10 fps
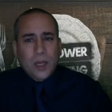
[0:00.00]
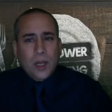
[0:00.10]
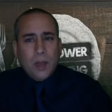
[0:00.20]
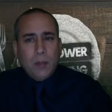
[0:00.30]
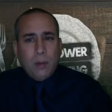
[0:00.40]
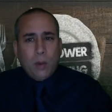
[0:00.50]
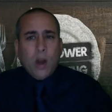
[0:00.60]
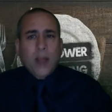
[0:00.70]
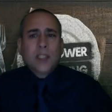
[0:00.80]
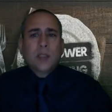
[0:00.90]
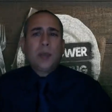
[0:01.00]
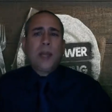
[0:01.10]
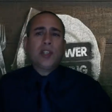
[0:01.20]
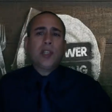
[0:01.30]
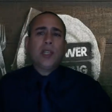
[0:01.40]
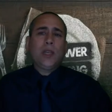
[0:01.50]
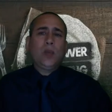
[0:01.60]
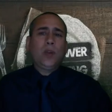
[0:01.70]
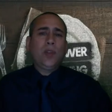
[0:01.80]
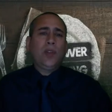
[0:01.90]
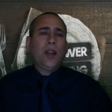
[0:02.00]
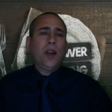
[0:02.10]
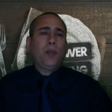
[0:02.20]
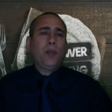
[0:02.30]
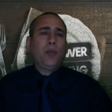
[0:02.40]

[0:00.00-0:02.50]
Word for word: But more especially will their